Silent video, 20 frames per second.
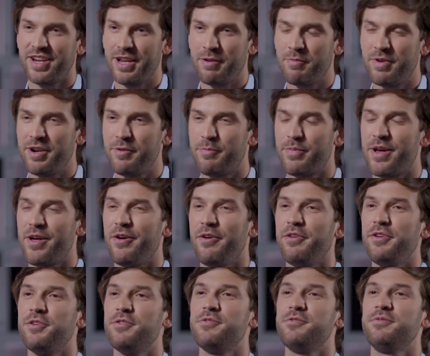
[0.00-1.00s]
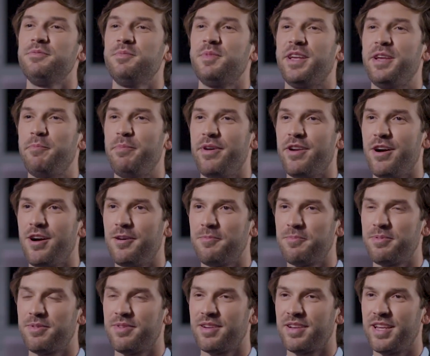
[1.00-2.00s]
Regina. I'm very proud of you. Keep it
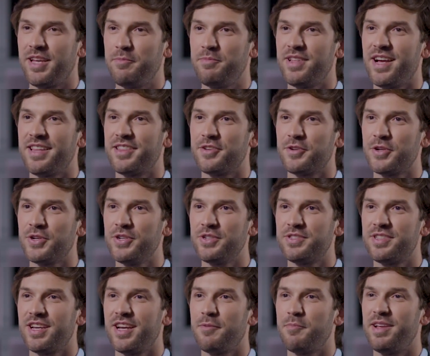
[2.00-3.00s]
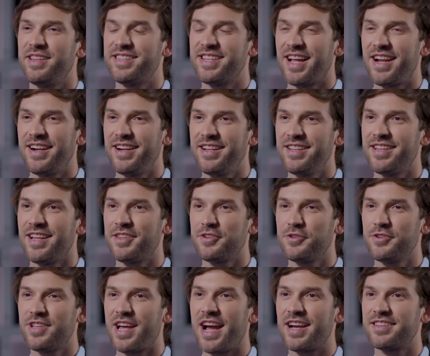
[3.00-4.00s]
up. Keep that good uh, mentality, that
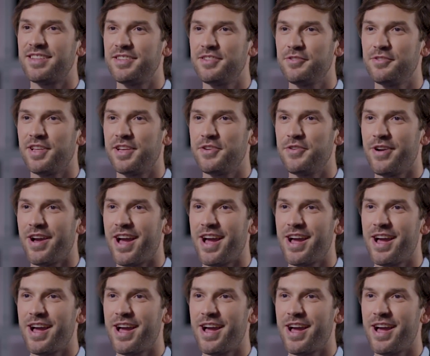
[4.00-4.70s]
good attitude that you